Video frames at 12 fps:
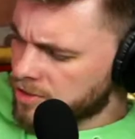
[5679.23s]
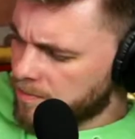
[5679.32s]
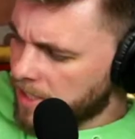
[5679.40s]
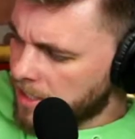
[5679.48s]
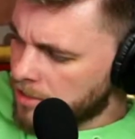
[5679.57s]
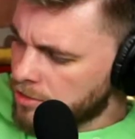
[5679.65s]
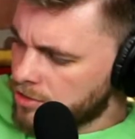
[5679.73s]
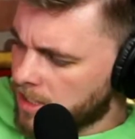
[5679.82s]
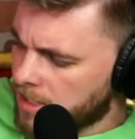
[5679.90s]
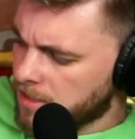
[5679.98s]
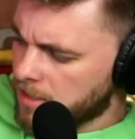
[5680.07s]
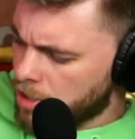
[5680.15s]
page
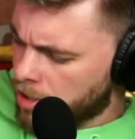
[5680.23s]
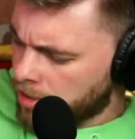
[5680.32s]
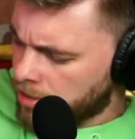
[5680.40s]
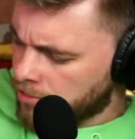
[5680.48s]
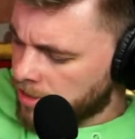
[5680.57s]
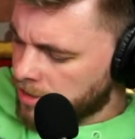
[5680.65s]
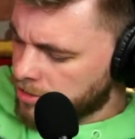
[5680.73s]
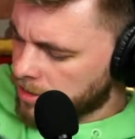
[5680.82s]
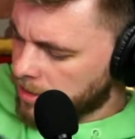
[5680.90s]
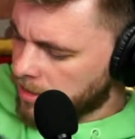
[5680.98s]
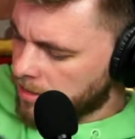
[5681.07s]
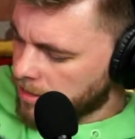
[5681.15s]
at the
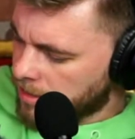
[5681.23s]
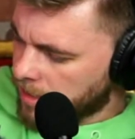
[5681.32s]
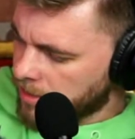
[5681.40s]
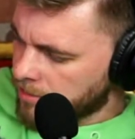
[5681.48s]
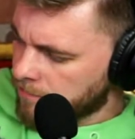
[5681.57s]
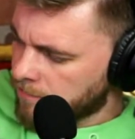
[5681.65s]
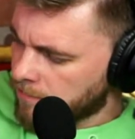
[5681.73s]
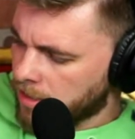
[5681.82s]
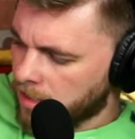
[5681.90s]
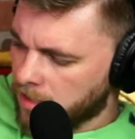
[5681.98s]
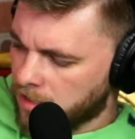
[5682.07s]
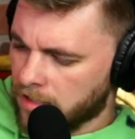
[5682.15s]
inauguration, I think kind of
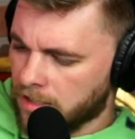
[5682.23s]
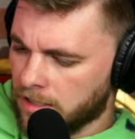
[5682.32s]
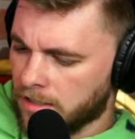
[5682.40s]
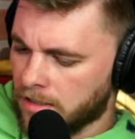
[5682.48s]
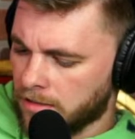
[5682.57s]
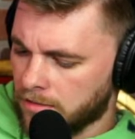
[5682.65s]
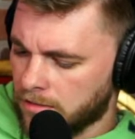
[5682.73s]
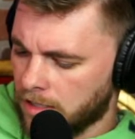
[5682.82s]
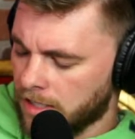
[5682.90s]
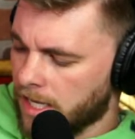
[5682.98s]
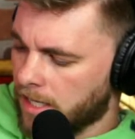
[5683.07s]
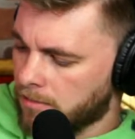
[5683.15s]
like
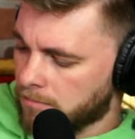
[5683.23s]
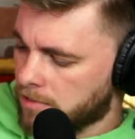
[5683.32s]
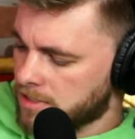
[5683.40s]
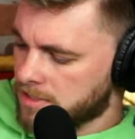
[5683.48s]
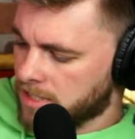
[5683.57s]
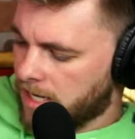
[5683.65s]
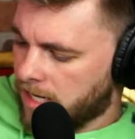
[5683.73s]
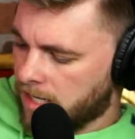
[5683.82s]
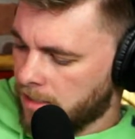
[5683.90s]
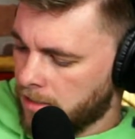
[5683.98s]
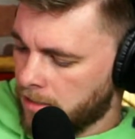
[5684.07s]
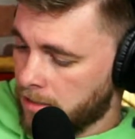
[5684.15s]
again, because
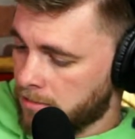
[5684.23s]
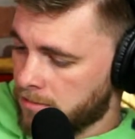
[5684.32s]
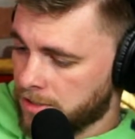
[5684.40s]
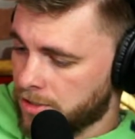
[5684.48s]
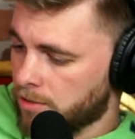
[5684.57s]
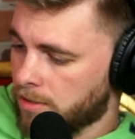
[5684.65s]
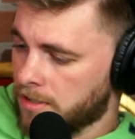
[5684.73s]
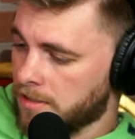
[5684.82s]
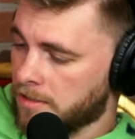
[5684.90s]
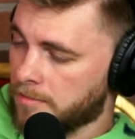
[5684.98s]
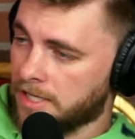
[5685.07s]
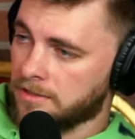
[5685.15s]
I didn't know
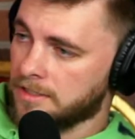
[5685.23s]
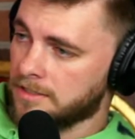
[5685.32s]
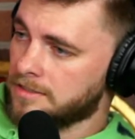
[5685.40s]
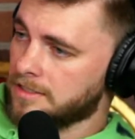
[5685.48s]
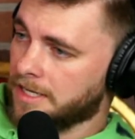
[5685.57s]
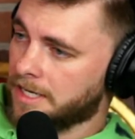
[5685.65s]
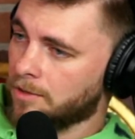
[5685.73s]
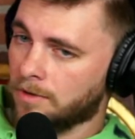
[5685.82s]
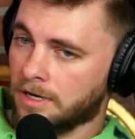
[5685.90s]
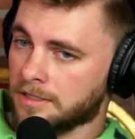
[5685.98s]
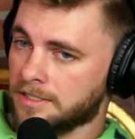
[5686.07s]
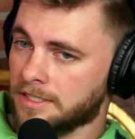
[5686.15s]
anything about this, and I
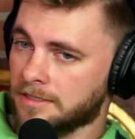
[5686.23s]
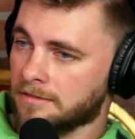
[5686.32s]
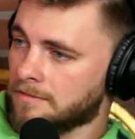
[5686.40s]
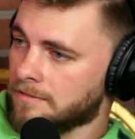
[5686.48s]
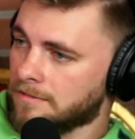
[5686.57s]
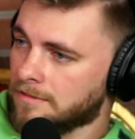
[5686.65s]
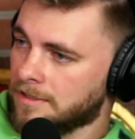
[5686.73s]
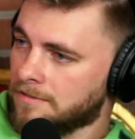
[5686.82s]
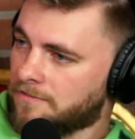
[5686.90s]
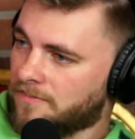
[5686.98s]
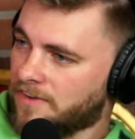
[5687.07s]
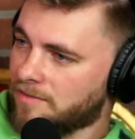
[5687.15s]
walked in like
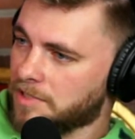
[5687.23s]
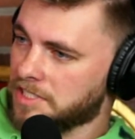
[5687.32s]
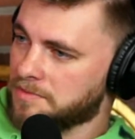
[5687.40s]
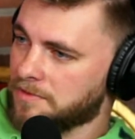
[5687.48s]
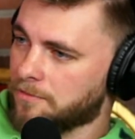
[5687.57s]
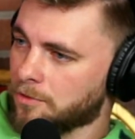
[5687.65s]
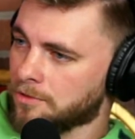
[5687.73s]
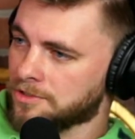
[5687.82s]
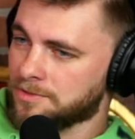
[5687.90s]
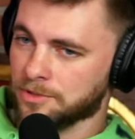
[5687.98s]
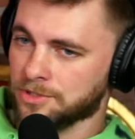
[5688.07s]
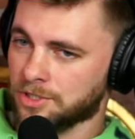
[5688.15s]
5 minutes before we were
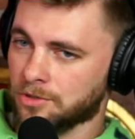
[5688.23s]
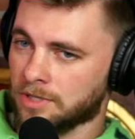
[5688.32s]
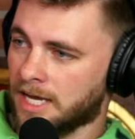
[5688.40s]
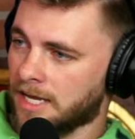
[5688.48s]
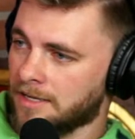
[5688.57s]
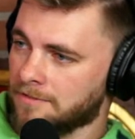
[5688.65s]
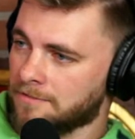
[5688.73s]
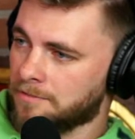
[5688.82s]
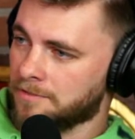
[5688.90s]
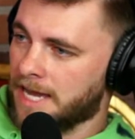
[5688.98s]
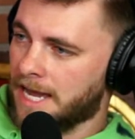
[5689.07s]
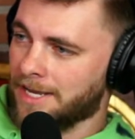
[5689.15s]
supposed to go live,
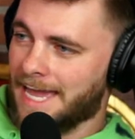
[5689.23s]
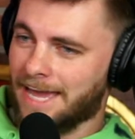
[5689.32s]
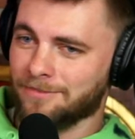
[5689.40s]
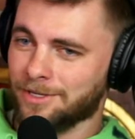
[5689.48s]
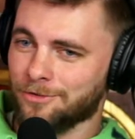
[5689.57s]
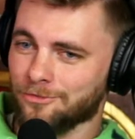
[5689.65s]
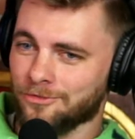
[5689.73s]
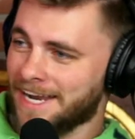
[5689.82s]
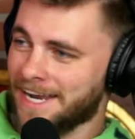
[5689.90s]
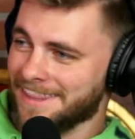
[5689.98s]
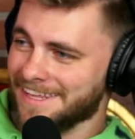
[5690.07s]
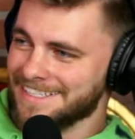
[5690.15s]
not having read
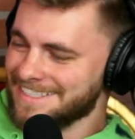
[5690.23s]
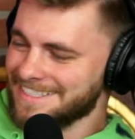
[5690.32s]
this,